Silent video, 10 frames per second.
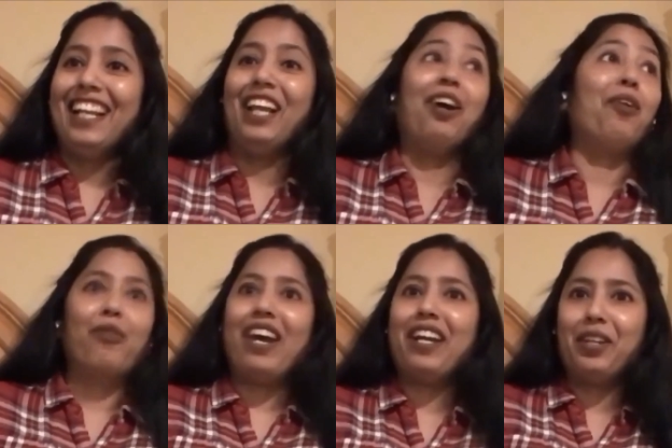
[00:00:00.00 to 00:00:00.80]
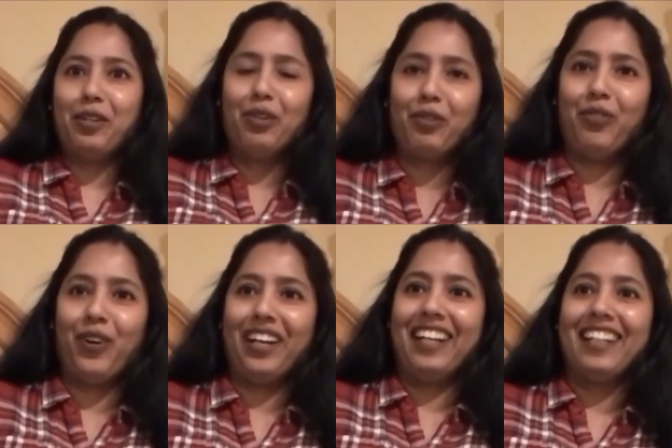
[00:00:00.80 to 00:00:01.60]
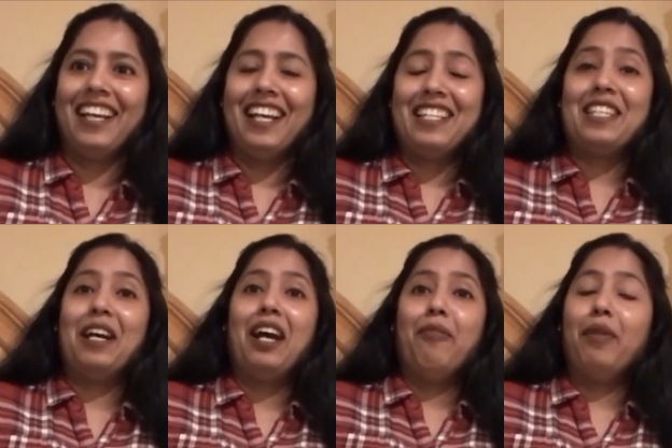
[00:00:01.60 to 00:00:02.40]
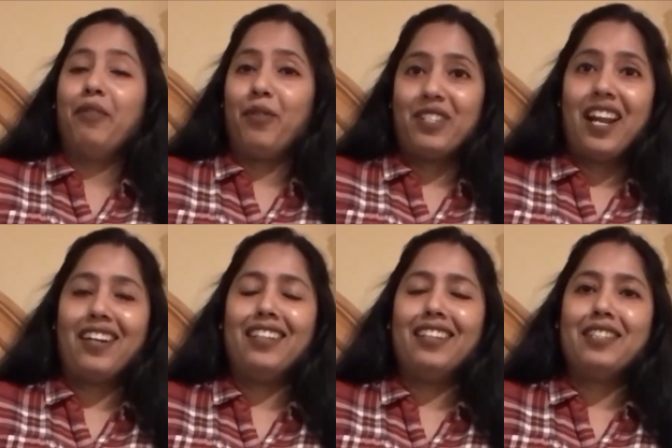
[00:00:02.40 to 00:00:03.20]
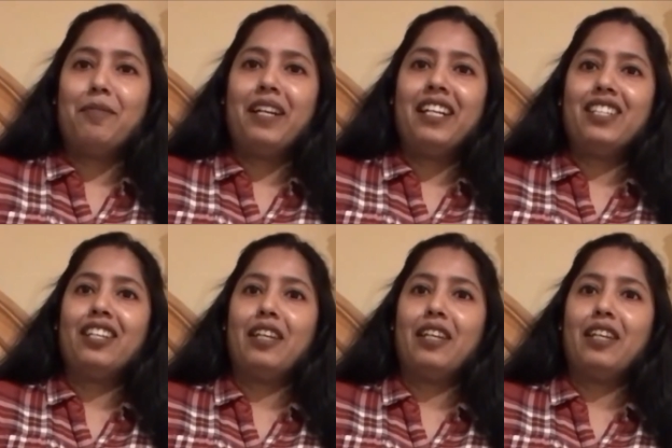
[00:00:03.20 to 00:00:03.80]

Like, or where do you look for it? So before starting this meditation,